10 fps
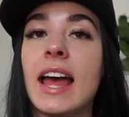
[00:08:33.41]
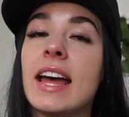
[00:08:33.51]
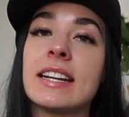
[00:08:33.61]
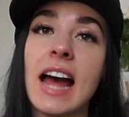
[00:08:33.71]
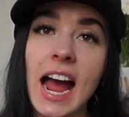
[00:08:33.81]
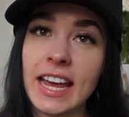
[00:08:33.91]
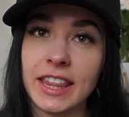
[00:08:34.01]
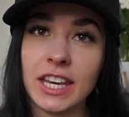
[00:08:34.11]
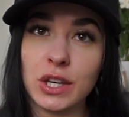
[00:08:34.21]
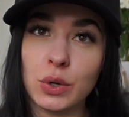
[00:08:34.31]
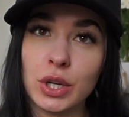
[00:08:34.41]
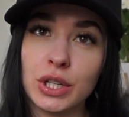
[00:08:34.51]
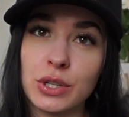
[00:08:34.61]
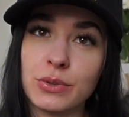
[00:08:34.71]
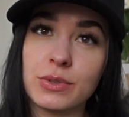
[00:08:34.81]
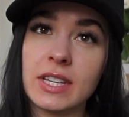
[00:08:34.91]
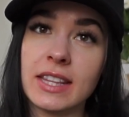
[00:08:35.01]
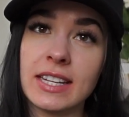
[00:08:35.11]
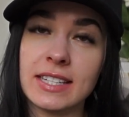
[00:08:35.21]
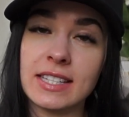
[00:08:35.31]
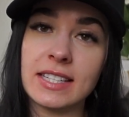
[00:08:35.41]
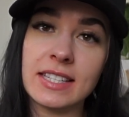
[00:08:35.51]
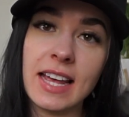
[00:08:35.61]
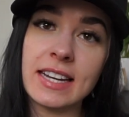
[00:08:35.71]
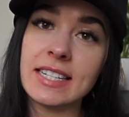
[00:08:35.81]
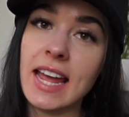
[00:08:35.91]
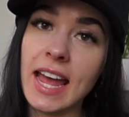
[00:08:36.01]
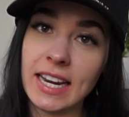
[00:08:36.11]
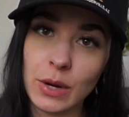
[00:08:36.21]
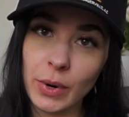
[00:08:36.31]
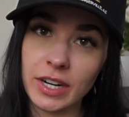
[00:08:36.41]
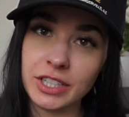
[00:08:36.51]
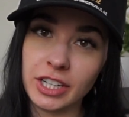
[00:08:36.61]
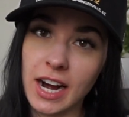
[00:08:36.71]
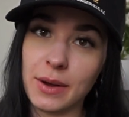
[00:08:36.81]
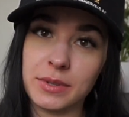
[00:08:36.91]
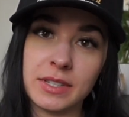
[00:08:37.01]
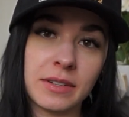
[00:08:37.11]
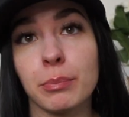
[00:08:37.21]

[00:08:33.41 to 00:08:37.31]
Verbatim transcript: And I think you could use this scent anywhere in your house.